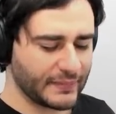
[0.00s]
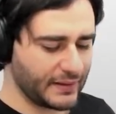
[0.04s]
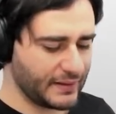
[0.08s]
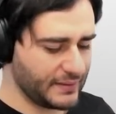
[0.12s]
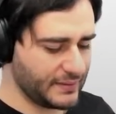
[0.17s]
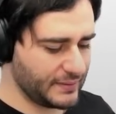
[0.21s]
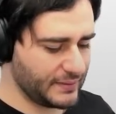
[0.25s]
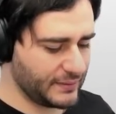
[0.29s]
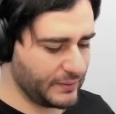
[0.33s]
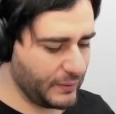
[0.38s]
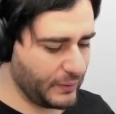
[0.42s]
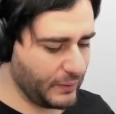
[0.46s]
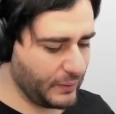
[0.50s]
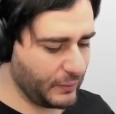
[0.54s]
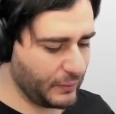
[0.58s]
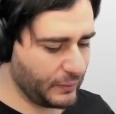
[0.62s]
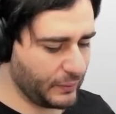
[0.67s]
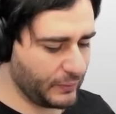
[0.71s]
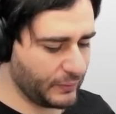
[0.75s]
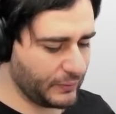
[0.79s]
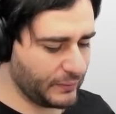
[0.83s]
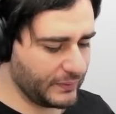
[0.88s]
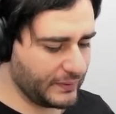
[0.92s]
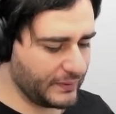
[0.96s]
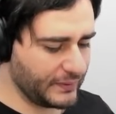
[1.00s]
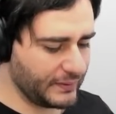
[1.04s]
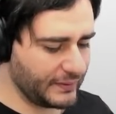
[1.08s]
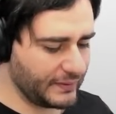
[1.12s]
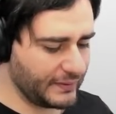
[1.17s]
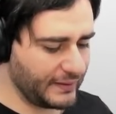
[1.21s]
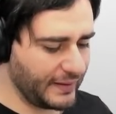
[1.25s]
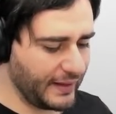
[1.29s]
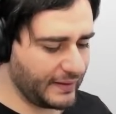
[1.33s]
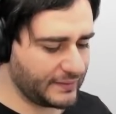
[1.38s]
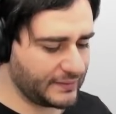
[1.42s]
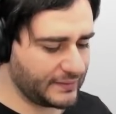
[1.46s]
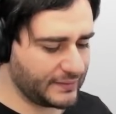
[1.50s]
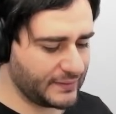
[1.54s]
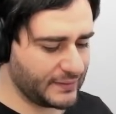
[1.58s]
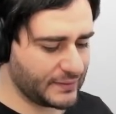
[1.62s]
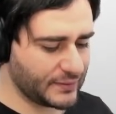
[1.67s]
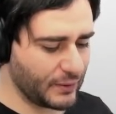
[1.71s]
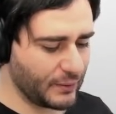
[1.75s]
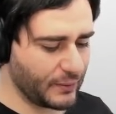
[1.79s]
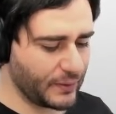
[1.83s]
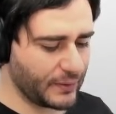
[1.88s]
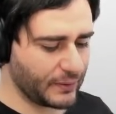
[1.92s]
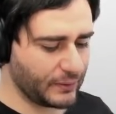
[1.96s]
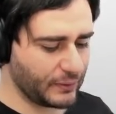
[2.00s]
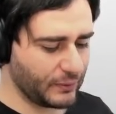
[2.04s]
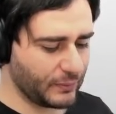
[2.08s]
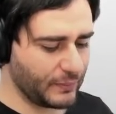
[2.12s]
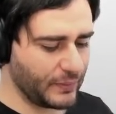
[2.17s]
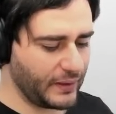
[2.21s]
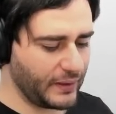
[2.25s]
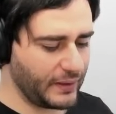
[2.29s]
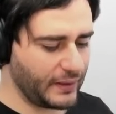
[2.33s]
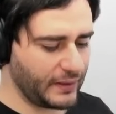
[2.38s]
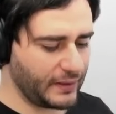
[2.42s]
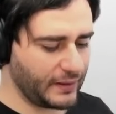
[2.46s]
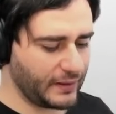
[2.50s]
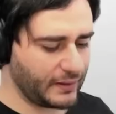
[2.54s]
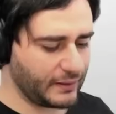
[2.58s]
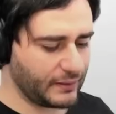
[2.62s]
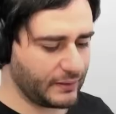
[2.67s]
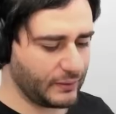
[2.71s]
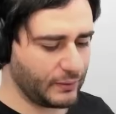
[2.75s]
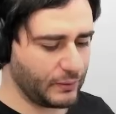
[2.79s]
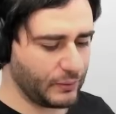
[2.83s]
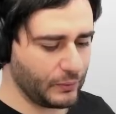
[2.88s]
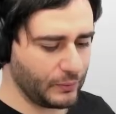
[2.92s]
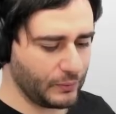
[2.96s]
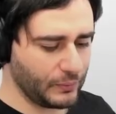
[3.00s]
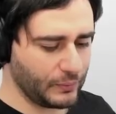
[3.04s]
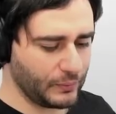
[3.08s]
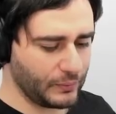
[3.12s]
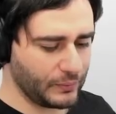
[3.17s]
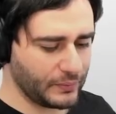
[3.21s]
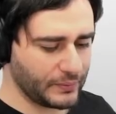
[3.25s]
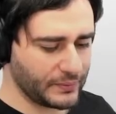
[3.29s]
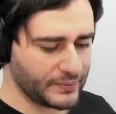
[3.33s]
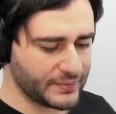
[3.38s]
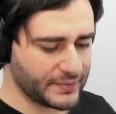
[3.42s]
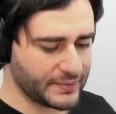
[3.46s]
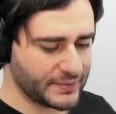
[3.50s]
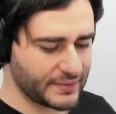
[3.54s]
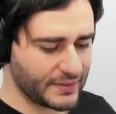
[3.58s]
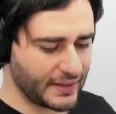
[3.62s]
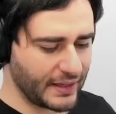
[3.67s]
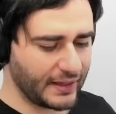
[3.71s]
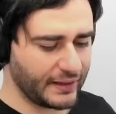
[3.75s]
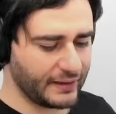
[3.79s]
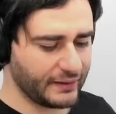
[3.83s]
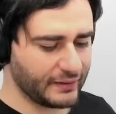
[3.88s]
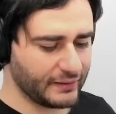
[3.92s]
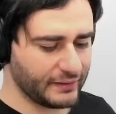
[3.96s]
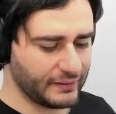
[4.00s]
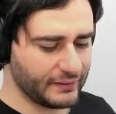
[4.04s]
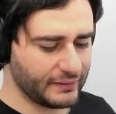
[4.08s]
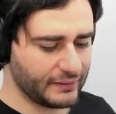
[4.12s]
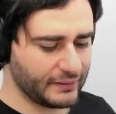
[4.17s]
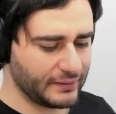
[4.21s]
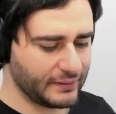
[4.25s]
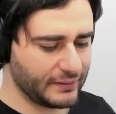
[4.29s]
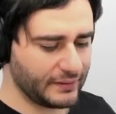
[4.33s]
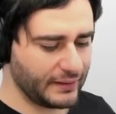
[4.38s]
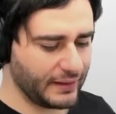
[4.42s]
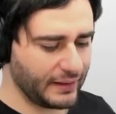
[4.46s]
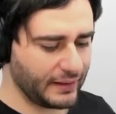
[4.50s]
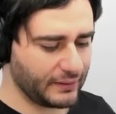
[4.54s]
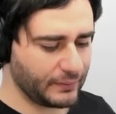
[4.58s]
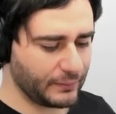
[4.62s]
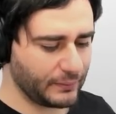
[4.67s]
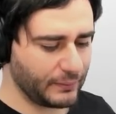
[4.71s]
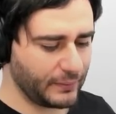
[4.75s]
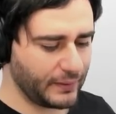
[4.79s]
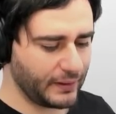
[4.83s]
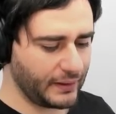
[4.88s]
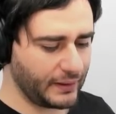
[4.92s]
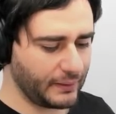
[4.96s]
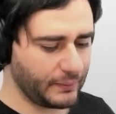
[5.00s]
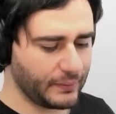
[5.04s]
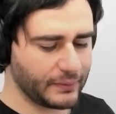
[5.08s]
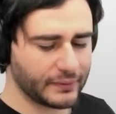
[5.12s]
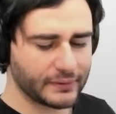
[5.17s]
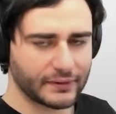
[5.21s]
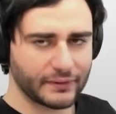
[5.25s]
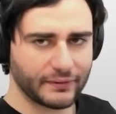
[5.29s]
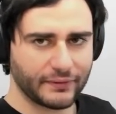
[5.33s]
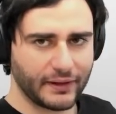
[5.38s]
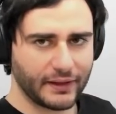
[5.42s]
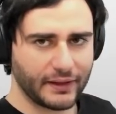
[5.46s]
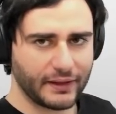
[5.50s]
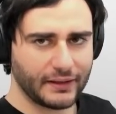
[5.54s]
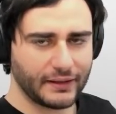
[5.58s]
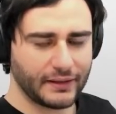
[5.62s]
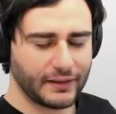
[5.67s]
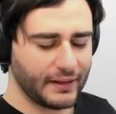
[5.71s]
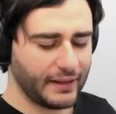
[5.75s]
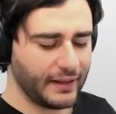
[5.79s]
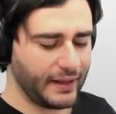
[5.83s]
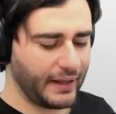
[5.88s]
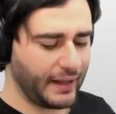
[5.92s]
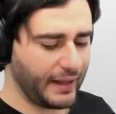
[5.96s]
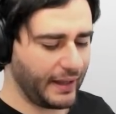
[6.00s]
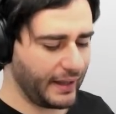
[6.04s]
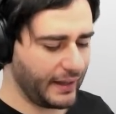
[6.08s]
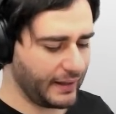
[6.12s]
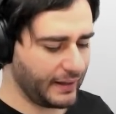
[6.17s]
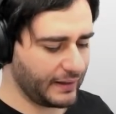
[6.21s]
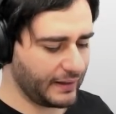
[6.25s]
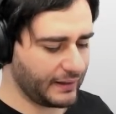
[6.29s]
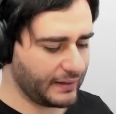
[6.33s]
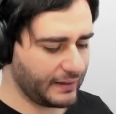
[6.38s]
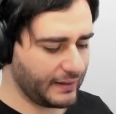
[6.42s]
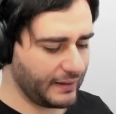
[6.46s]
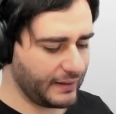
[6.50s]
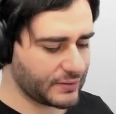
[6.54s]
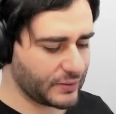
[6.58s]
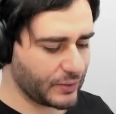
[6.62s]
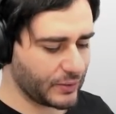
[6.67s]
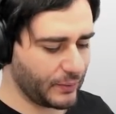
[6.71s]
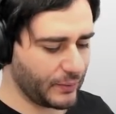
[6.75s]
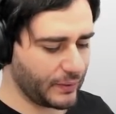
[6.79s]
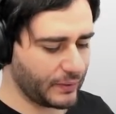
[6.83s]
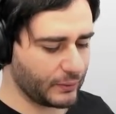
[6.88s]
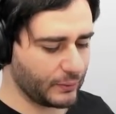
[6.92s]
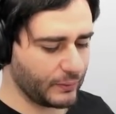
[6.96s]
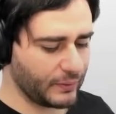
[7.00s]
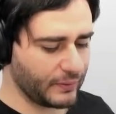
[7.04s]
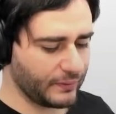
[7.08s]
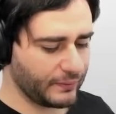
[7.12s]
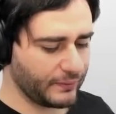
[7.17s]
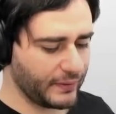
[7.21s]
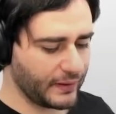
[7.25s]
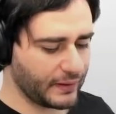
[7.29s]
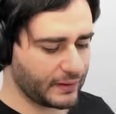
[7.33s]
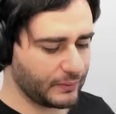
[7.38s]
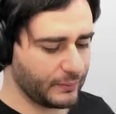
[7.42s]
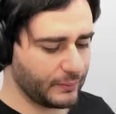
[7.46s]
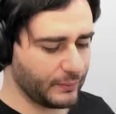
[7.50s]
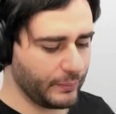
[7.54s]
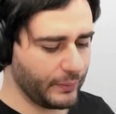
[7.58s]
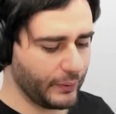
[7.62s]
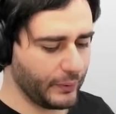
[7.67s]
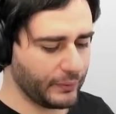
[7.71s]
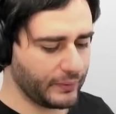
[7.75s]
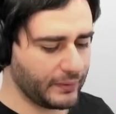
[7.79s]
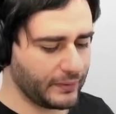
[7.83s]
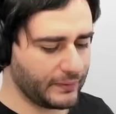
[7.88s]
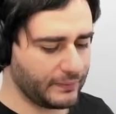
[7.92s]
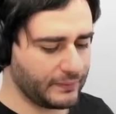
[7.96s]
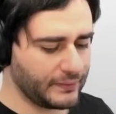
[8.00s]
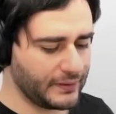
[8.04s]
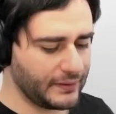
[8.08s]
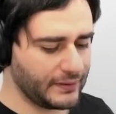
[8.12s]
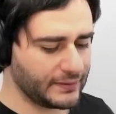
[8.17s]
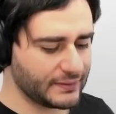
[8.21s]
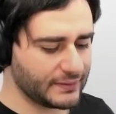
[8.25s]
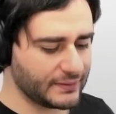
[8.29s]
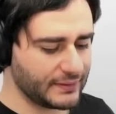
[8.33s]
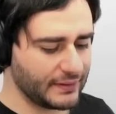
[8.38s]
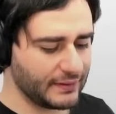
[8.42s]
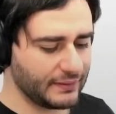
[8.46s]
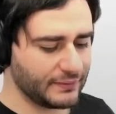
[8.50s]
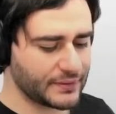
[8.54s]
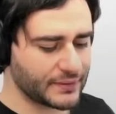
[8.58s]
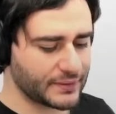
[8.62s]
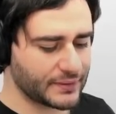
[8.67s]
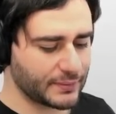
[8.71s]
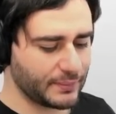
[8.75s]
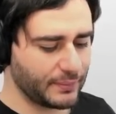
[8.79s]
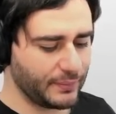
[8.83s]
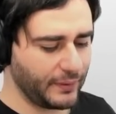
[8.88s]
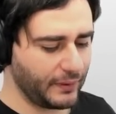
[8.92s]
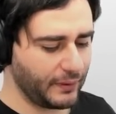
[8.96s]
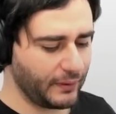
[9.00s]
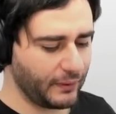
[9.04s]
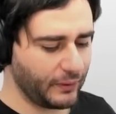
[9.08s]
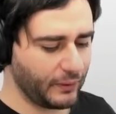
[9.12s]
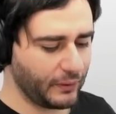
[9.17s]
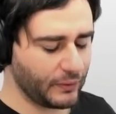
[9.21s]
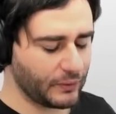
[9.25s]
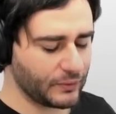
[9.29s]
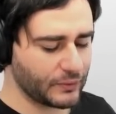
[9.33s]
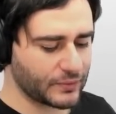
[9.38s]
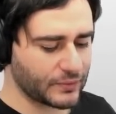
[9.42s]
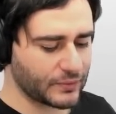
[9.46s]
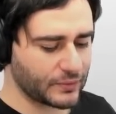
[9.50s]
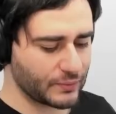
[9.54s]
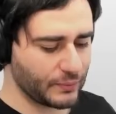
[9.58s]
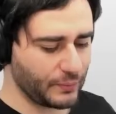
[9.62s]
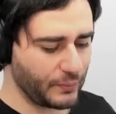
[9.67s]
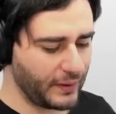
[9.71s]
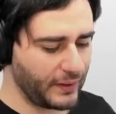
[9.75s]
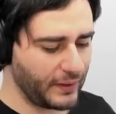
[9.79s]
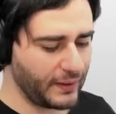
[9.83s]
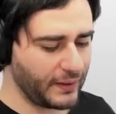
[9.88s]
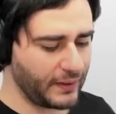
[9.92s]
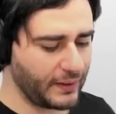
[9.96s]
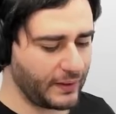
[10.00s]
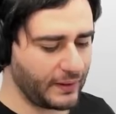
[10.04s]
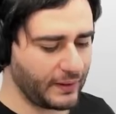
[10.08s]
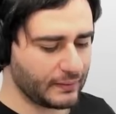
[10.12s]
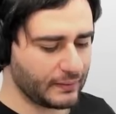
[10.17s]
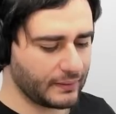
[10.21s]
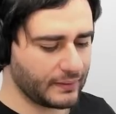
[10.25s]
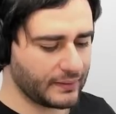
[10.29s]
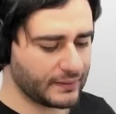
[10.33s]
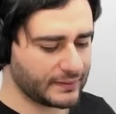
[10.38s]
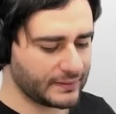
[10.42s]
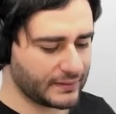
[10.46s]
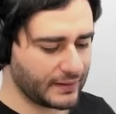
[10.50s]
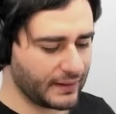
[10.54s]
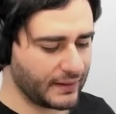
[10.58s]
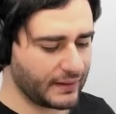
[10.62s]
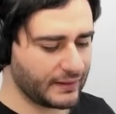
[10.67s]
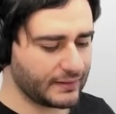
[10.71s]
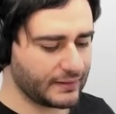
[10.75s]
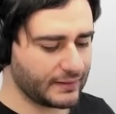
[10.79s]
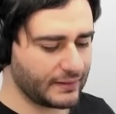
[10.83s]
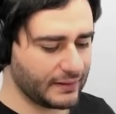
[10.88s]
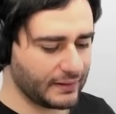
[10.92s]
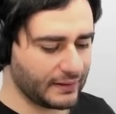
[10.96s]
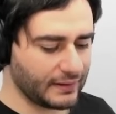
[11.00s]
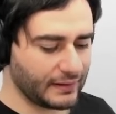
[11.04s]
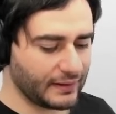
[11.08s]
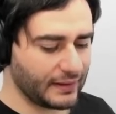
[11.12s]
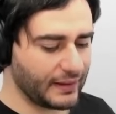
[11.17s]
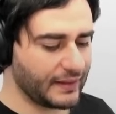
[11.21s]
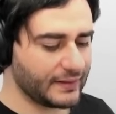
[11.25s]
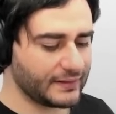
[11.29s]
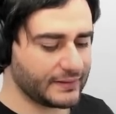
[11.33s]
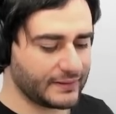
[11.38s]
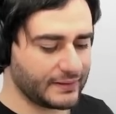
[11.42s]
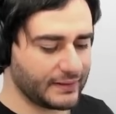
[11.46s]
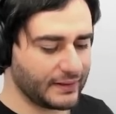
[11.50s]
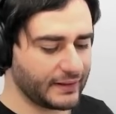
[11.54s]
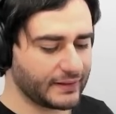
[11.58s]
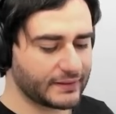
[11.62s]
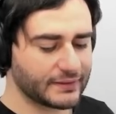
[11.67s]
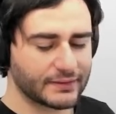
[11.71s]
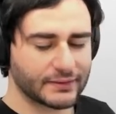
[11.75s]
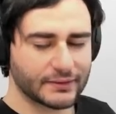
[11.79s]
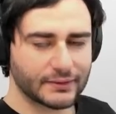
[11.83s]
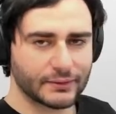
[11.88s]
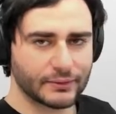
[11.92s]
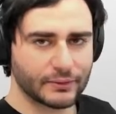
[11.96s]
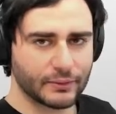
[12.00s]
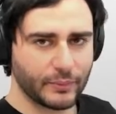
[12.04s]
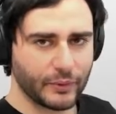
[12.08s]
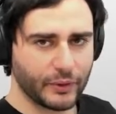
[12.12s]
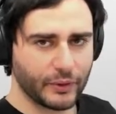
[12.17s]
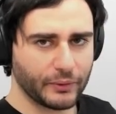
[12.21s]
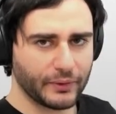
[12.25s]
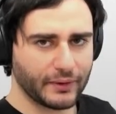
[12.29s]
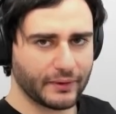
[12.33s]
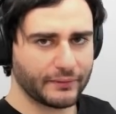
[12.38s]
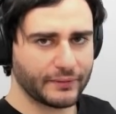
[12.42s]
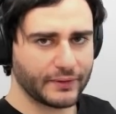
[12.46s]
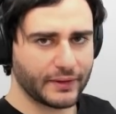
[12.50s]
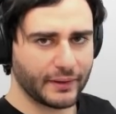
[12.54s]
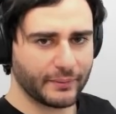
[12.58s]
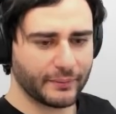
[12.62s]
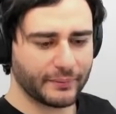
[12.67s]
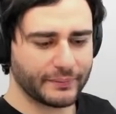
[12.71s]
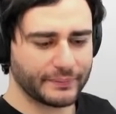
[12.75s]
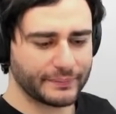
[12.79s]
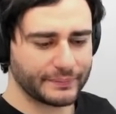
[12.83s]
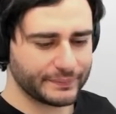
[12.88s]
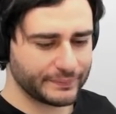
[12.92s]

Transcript: So text is going to be a new style that we will define, and it's going to affect both of these divs because we assigned the class text to both of them.